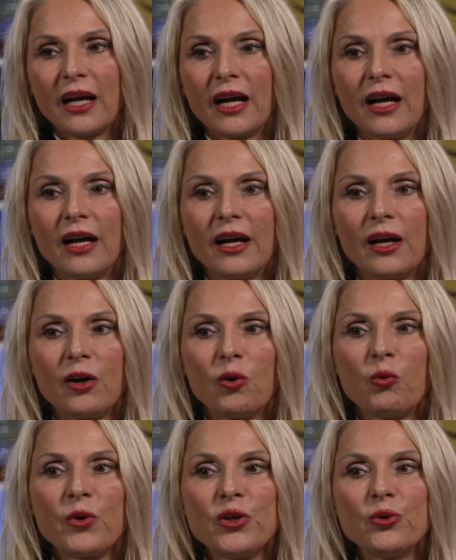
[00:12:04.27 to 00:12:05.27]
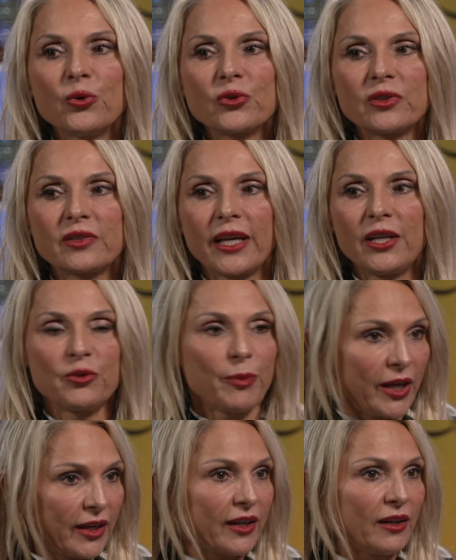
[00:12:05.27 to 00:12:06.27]
Uh, we used
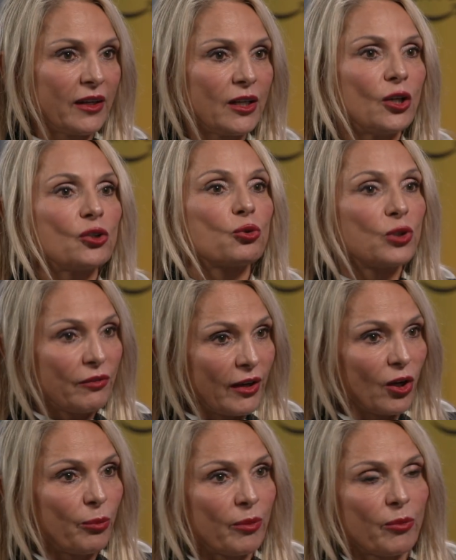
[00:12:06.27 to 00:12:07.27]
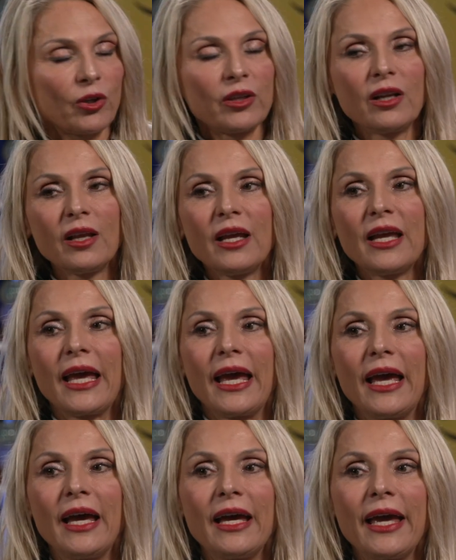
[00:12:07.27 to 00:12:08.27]
SageMaker to develop a model, uh,
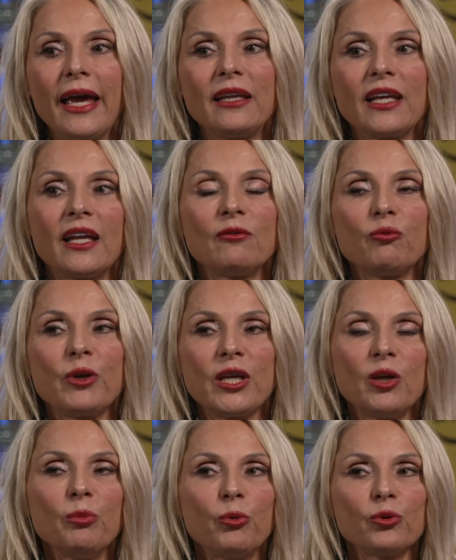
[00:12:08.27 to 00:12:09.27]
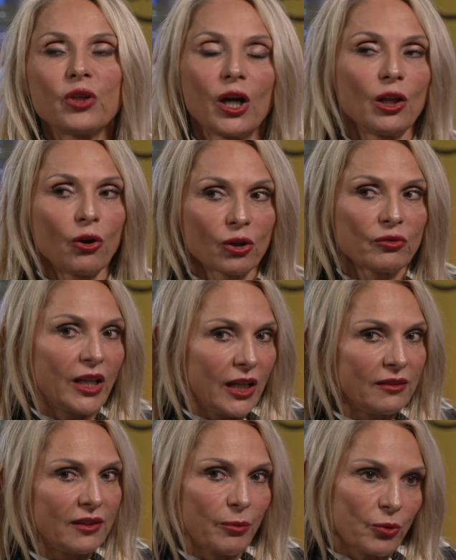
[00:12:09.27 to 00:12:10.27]
and then we input a lot of
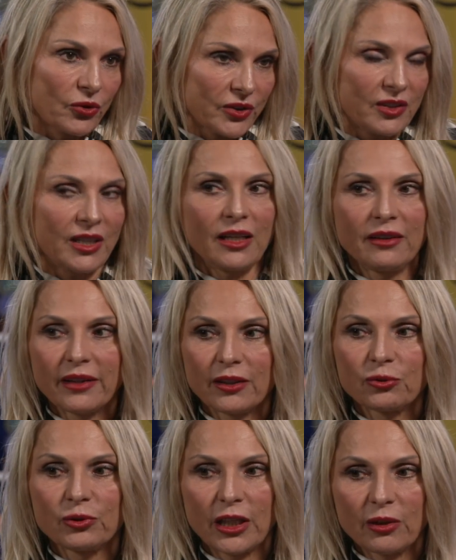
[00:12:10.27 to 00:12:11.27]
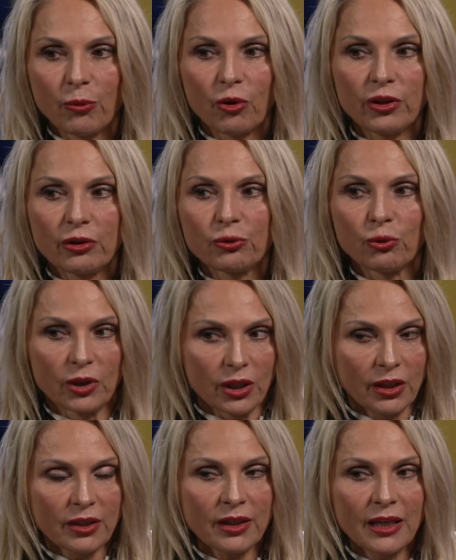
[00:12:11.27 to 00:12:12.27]
data, process data, to that model to
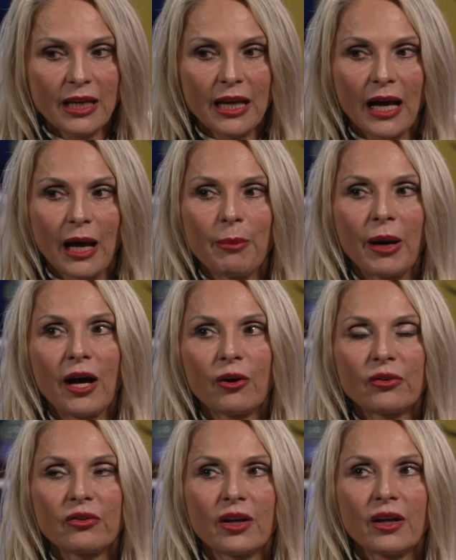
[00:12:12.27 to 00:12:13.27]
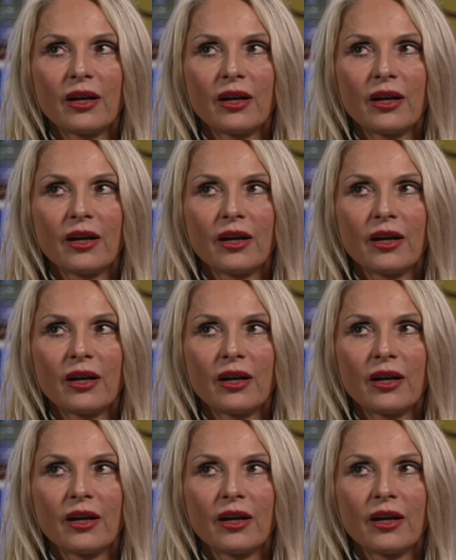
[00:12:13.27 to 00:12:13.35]
learn about uh,